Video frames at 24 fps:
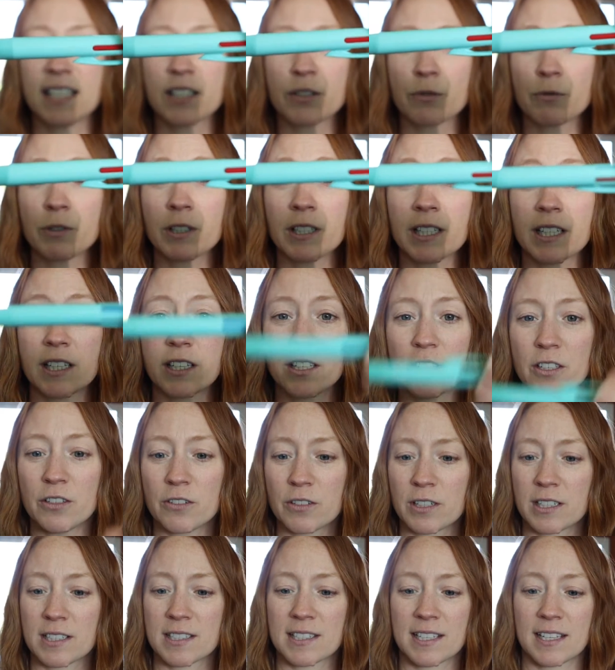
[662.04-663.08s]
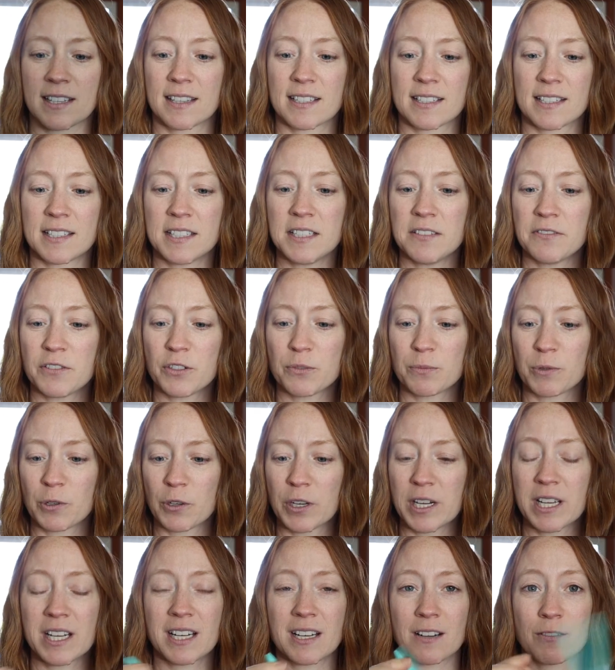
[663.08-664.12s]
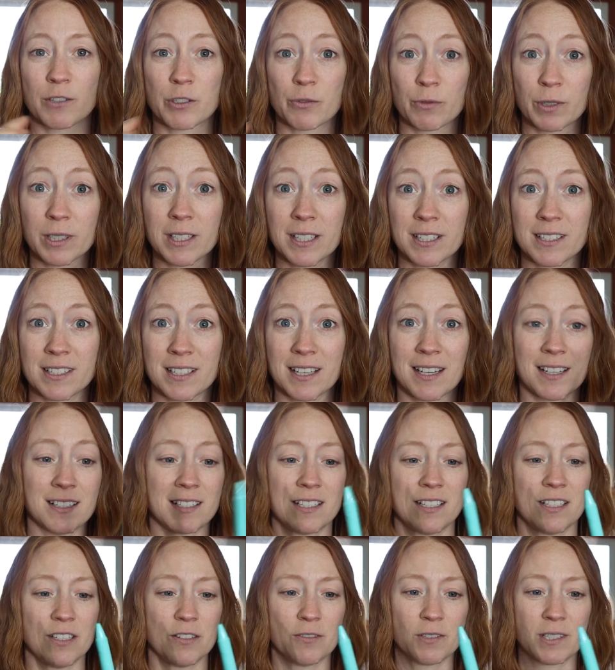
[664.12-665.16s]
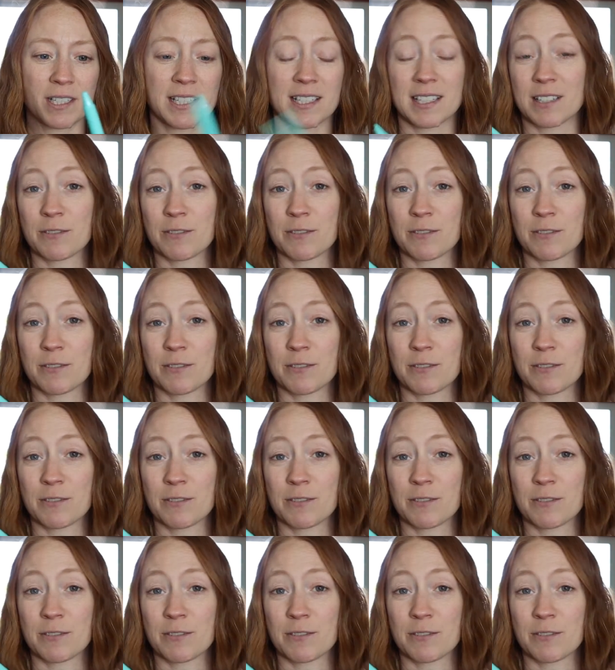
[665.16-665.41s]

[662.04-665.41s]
it's really cute. It's like the seafoam green, and I was really excited to use it,